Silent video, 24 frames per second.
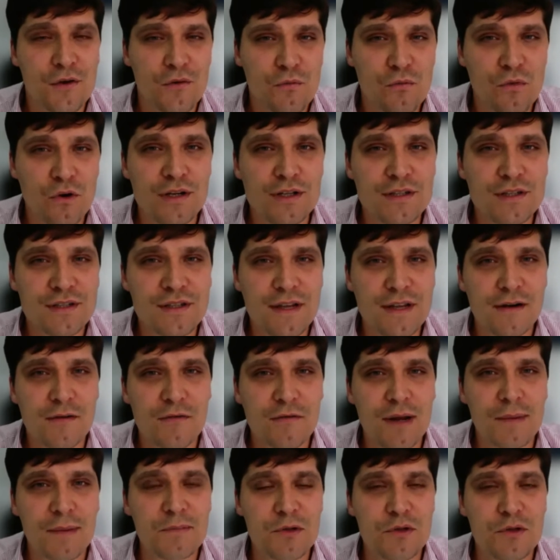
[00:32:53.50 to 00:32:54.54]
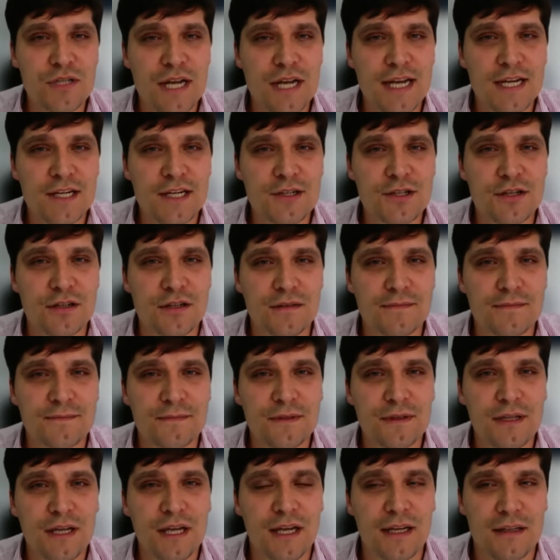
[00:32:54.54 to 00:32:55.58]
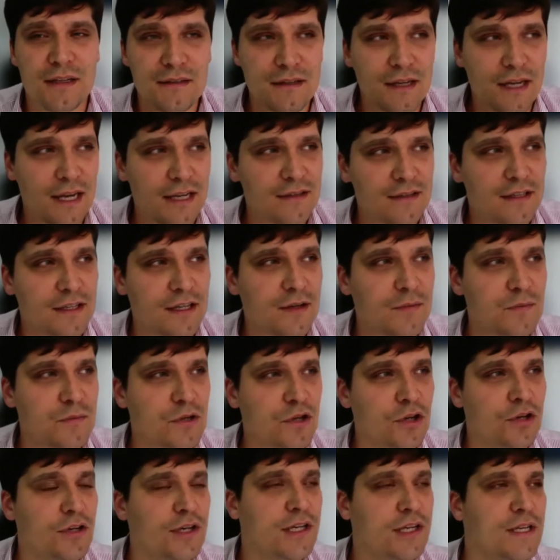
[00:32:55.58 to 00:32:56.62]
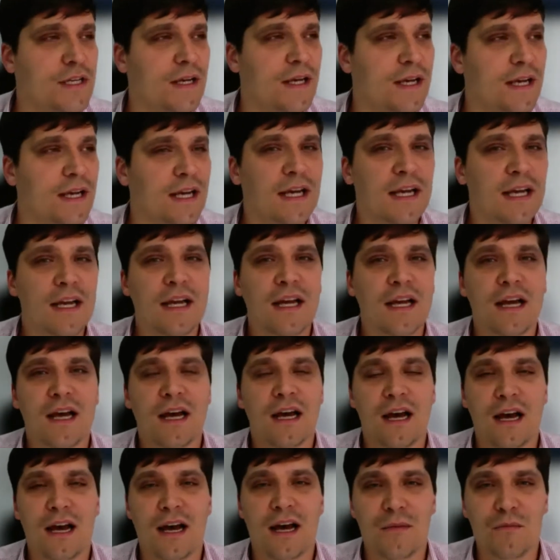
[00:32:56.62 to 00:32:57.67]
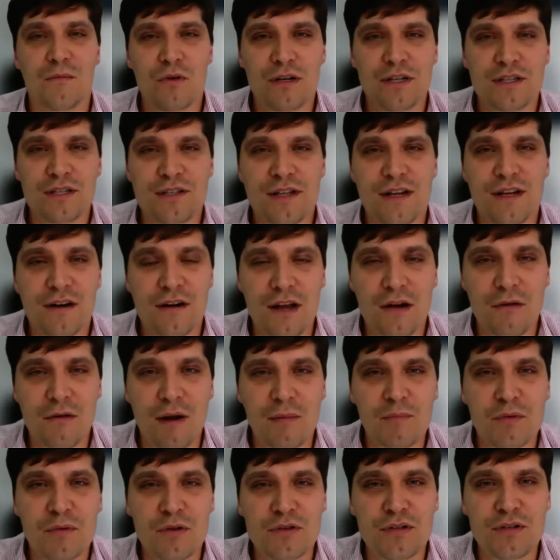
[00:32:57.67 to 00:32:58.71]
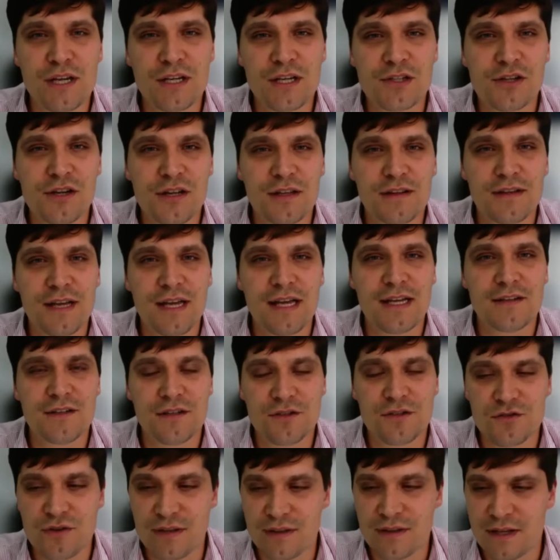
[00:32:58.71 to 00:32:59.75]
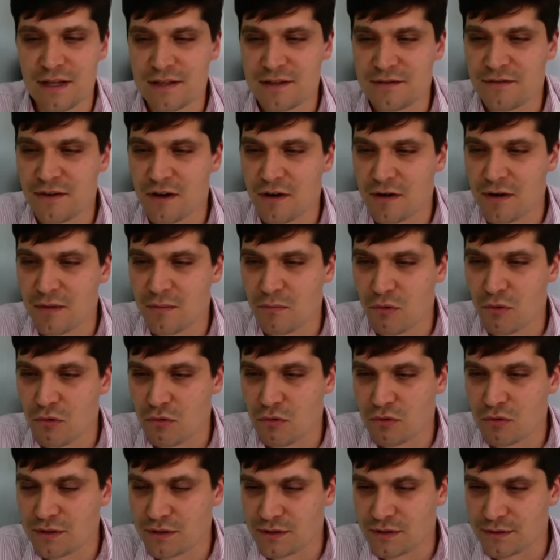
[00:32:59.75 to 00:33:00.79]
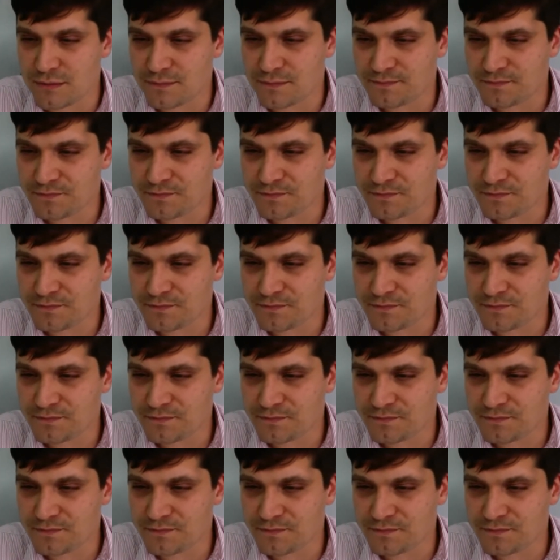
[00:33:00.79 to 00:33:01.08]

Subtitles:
What is their reputation in the community? What is their reputation in the industry? That's very important.